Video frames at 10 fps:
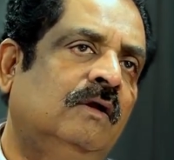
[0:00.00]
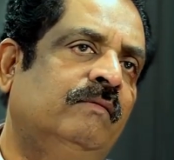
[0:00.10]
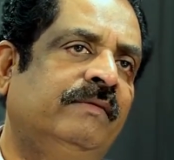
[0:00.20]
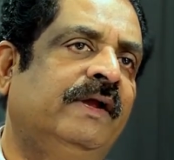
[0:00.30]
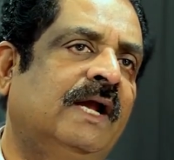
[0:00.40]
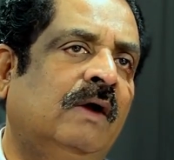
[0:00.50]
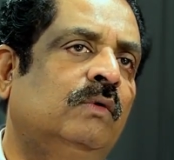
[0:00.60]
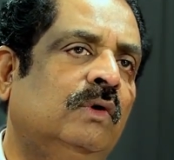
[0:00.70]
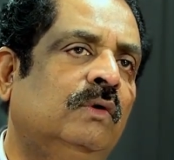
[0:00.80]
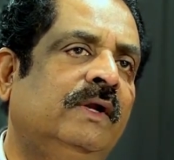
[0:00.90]
we have
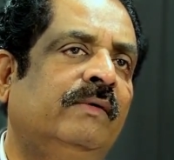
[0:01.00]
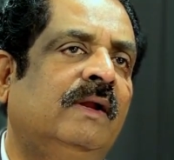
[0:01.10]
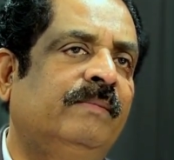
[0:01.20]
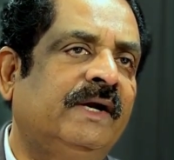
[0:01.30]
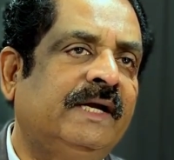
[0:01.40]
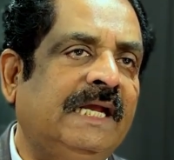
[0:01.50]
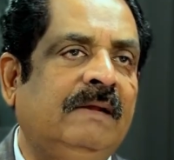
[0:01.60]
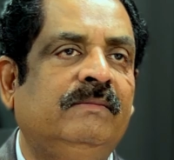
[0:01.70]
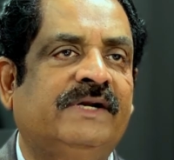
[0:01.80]
to develop a team,